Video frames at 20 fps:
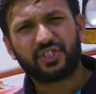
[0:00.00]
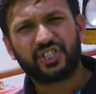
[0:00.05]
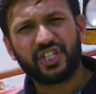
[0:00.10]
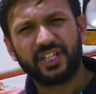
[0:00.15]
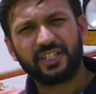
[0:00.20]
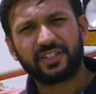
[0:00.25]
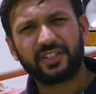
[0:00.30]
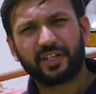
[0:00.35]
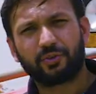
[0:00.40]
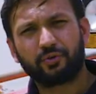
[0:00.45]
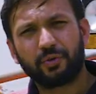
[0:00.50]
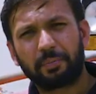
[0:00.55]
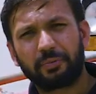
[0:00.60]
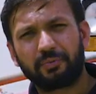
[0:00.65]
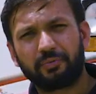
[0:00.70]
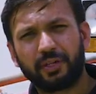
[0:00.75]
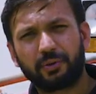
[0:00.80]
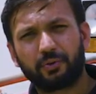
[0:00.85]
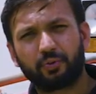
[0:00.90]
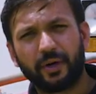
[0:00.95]
machine is
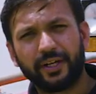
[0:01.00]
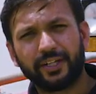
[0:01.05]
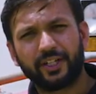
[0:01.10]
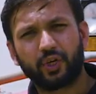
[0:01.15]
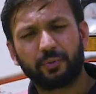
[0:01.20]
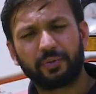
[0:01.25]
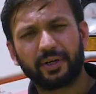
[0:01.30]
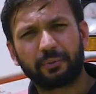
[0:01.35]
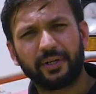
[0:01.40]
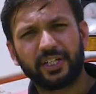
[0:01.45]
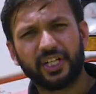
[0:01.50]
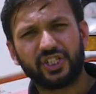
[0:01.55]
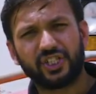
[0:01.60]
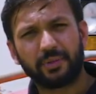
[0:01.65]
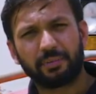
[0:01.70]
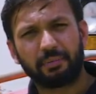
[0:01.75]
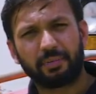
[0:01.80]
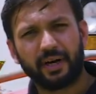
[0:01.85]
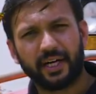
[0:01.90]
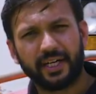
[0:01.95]
equipped with 1 cubic meter
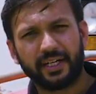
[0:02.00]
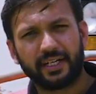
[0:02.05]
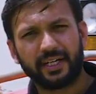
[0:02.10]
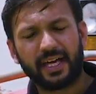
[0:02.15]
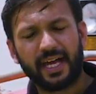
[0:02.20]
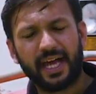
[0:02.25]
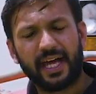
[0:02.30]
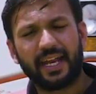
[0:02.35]
GP bucket